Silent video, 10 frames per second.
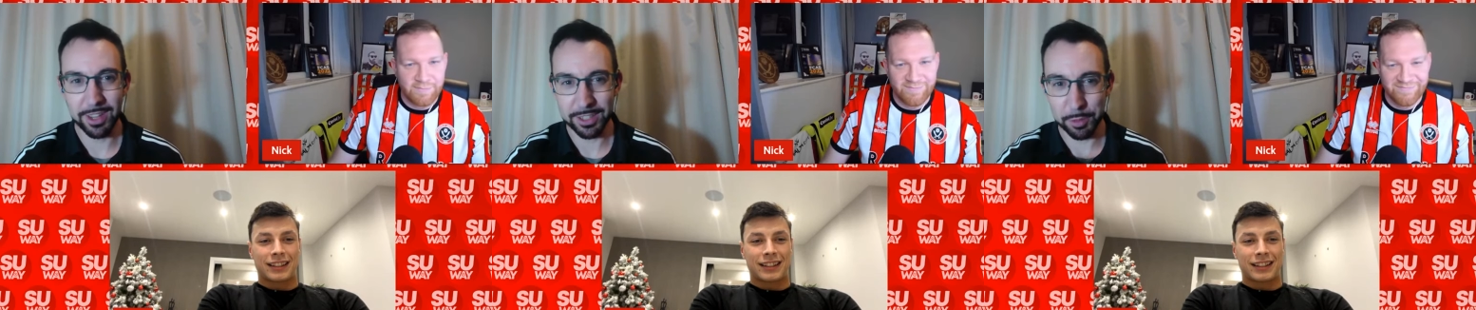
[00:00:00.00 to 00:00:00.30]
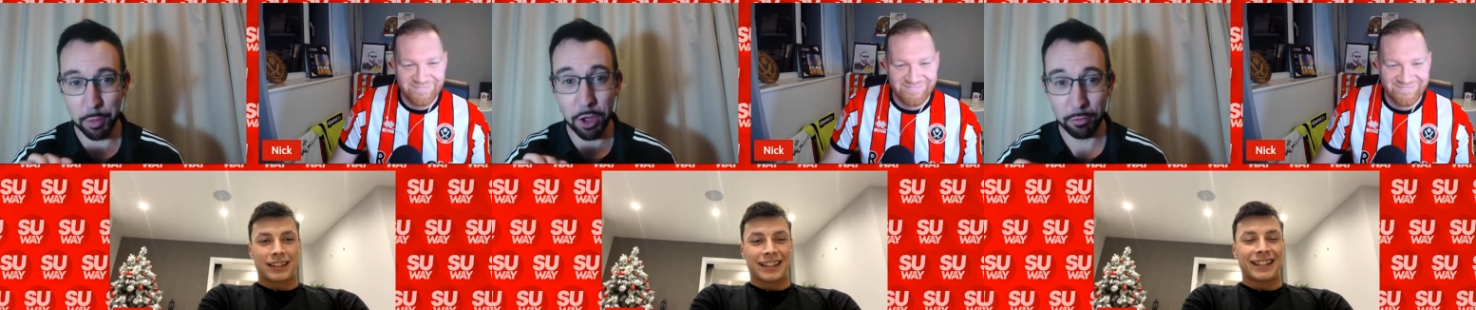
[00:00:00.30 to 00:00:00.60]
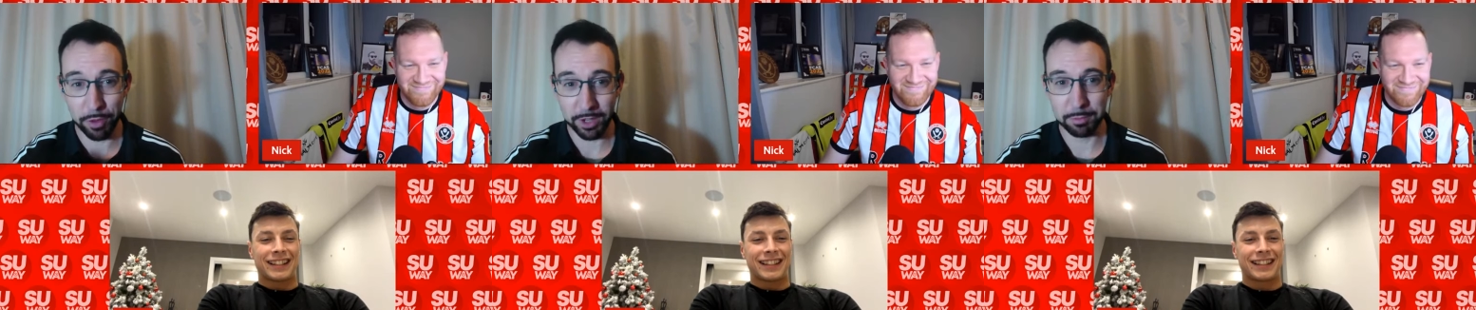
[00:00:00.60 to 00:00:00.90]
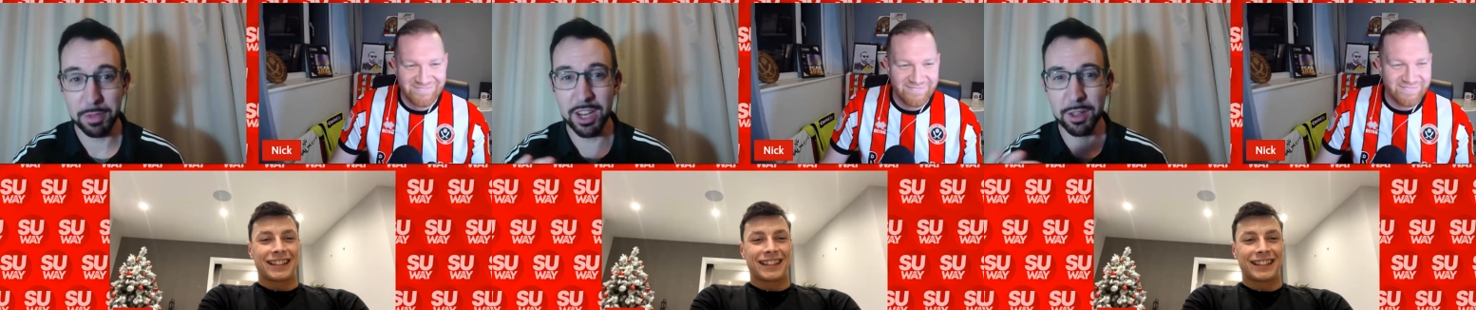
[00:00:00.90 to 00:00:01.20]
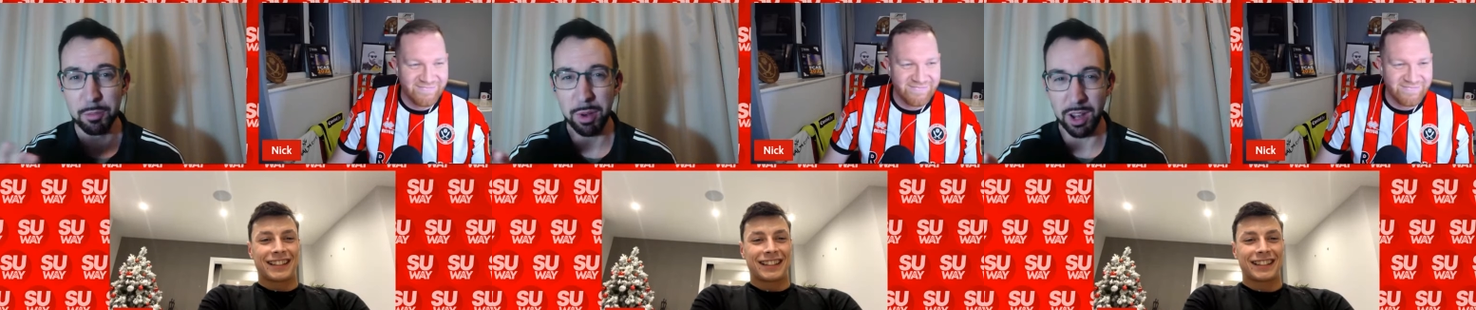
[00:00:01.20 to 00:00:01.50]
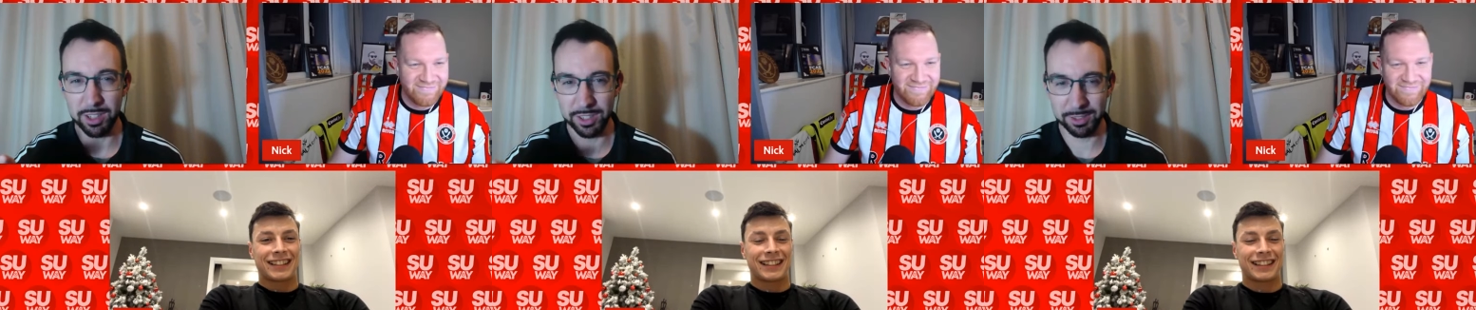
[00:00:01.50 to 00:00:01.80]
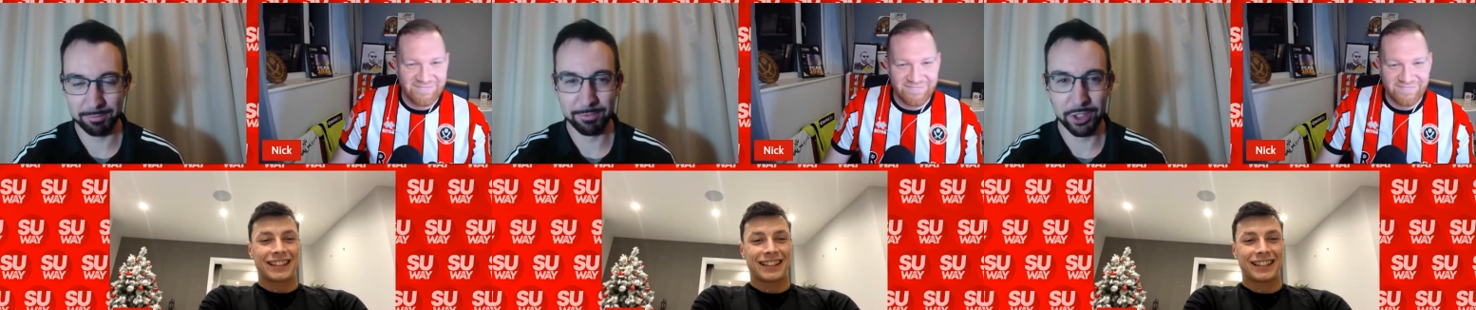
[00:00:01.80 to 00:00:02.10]
Speaker 1: That's the perfect uh, medium
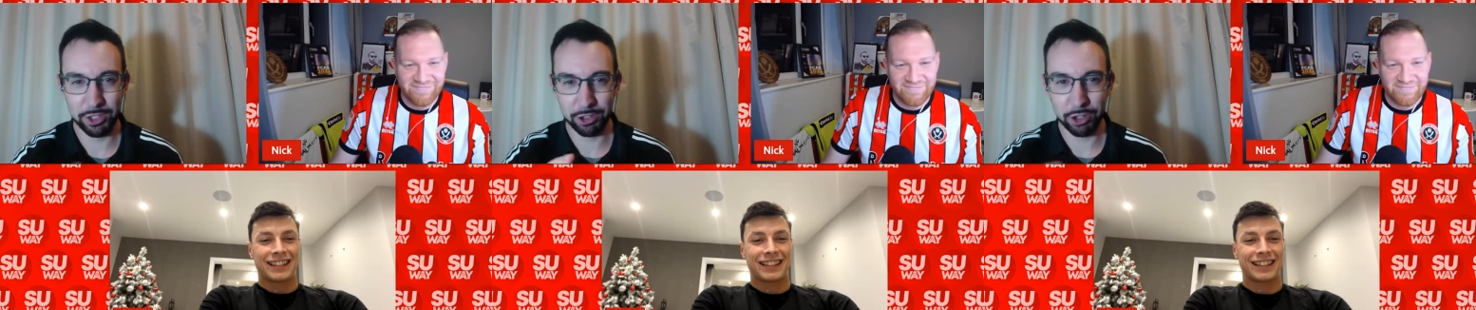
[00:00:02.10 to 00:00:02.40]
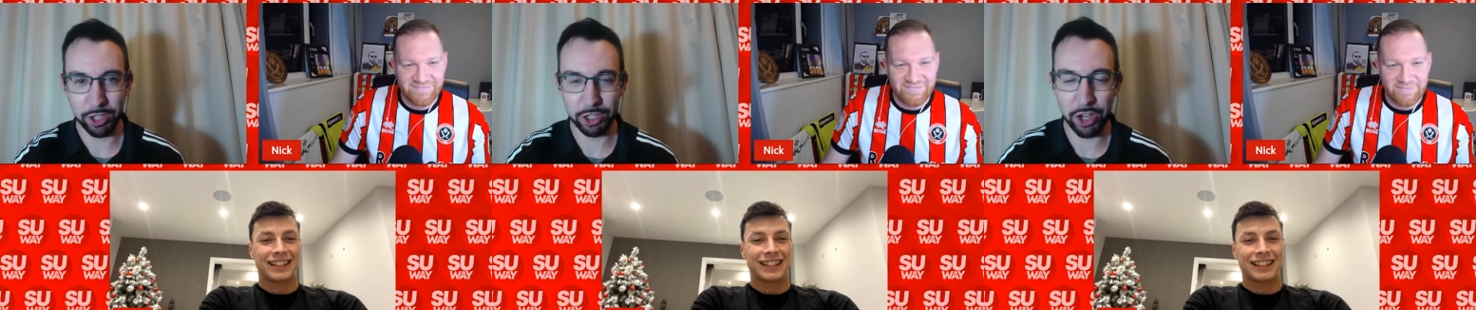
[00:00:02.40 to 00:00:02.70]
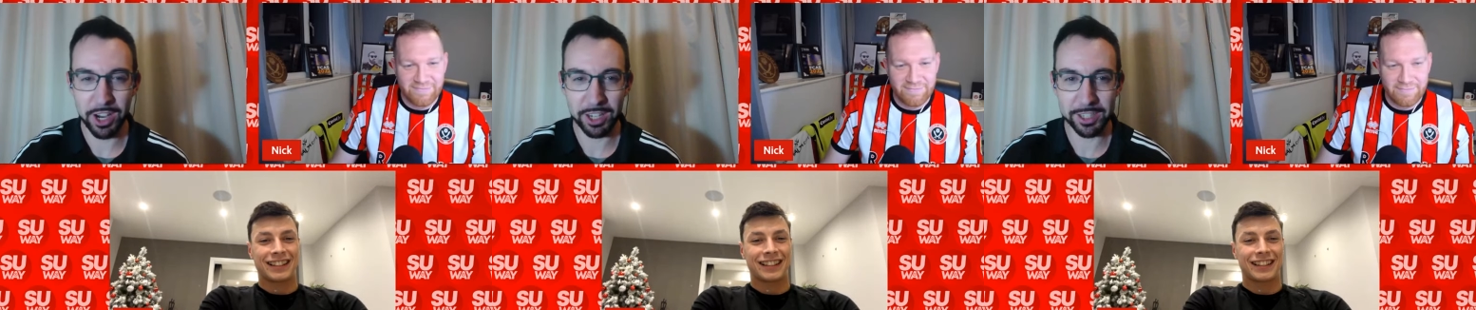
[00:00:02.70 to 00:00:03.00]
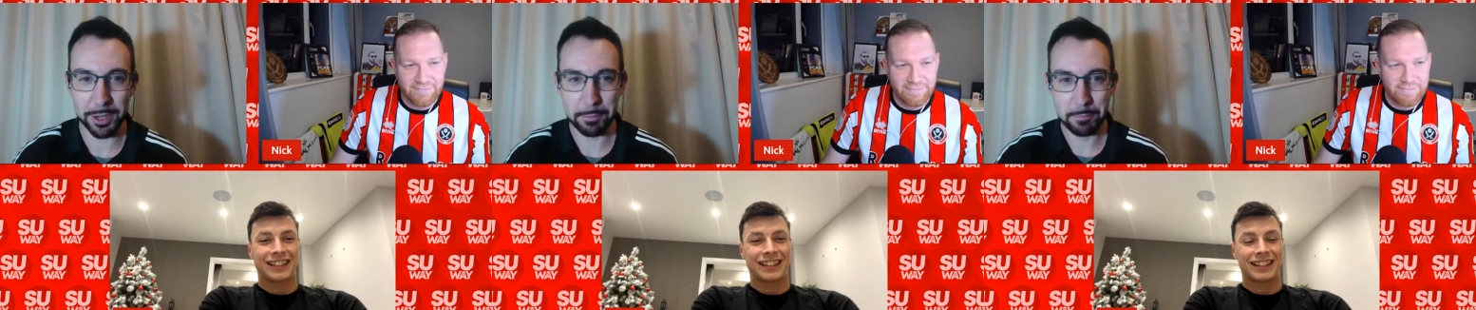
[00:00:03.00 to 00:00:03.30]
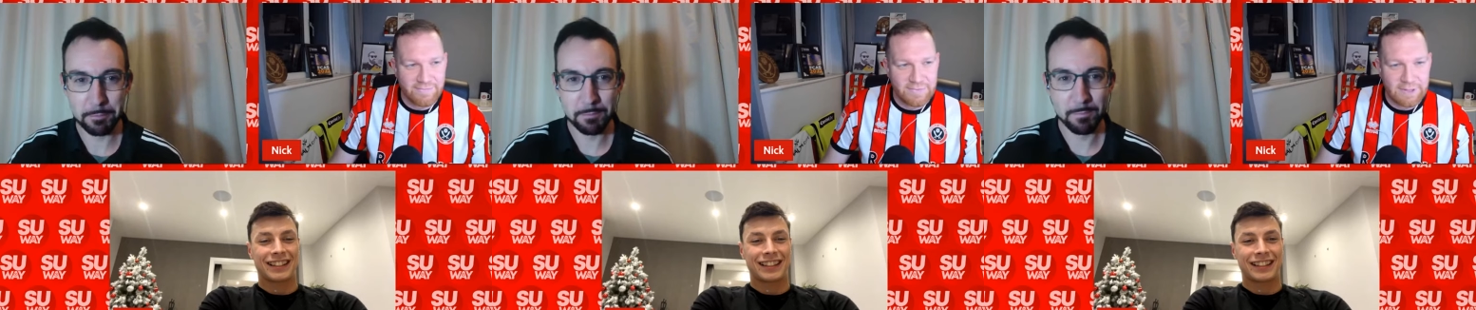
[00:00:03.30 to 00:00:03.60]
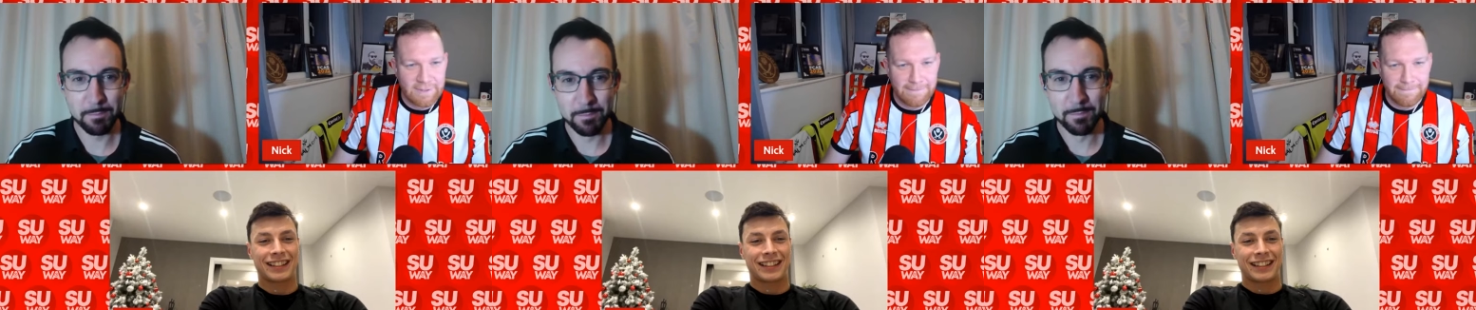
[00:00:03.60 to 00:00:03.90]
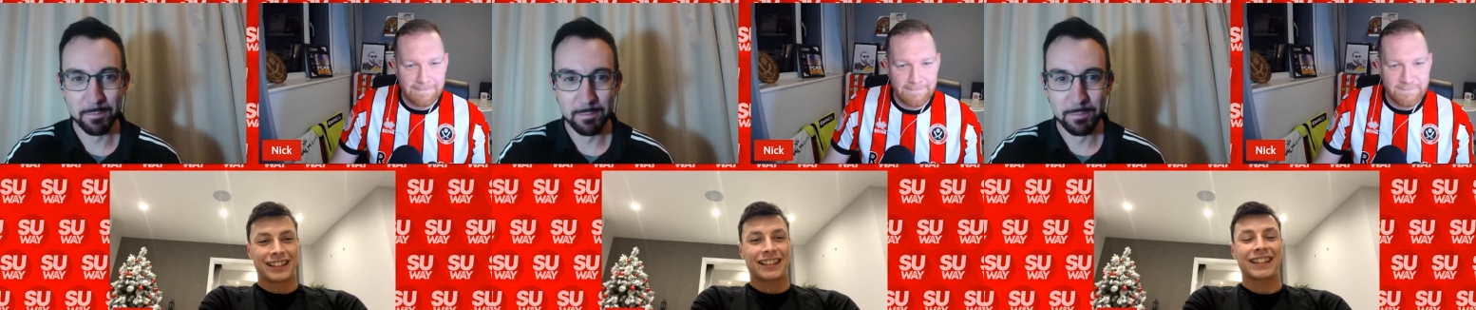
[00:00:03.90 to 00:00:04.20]
plus. Try, try it next time.
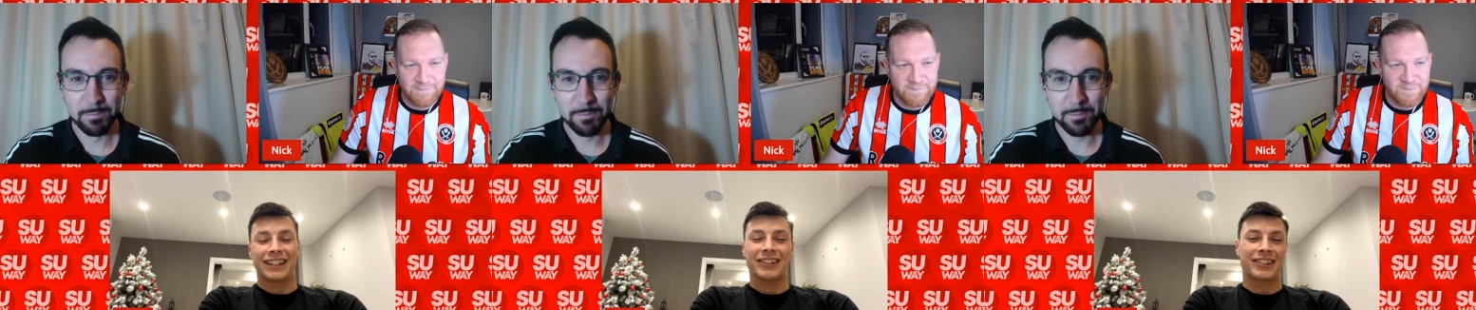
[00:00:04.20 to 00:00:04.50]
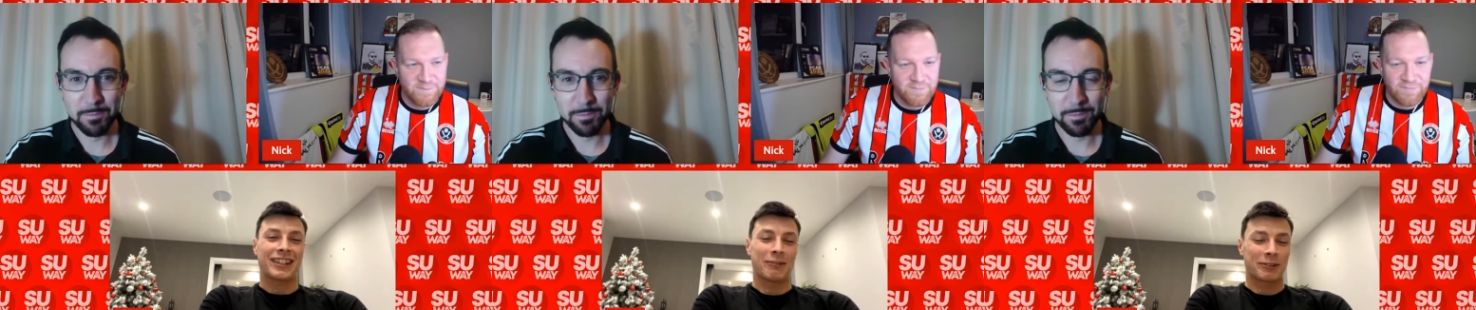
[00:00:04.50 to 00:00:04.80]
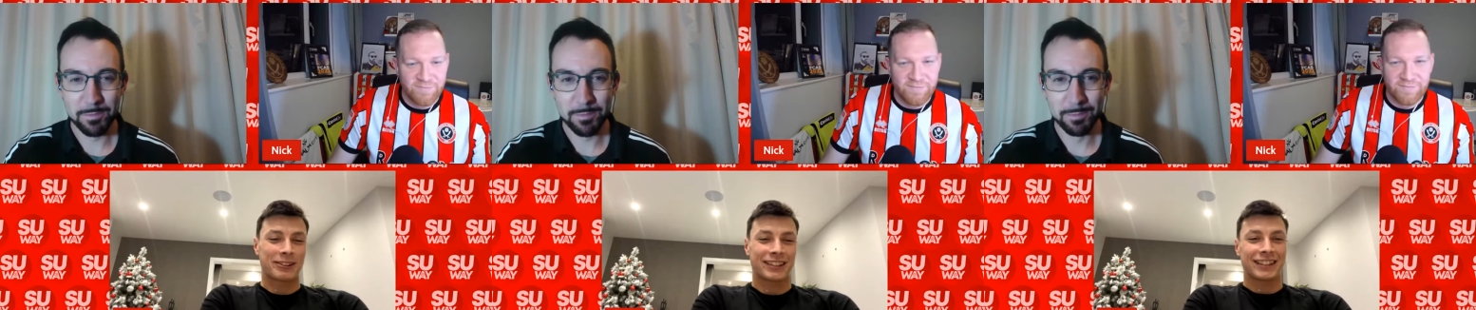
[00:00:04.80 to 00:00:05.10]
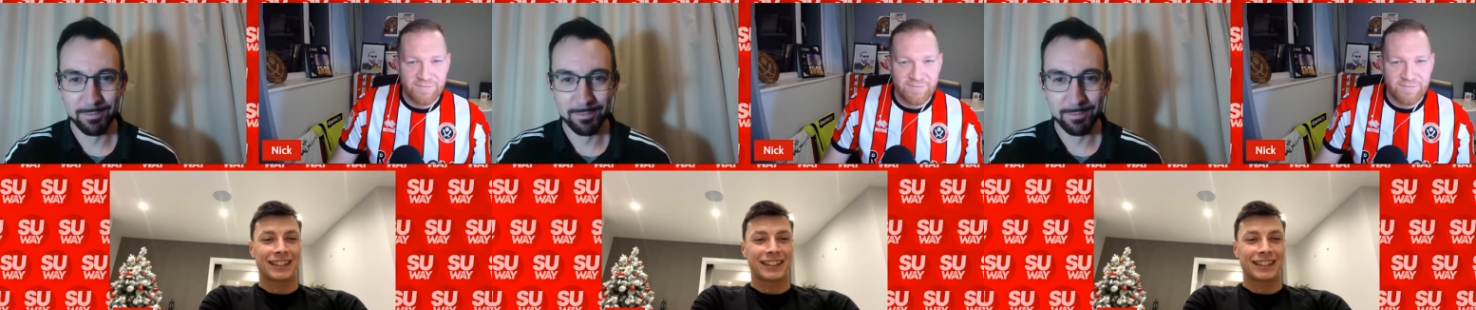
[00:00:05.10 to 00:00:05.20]
Speaker 2: Yeah, okay, I will try it.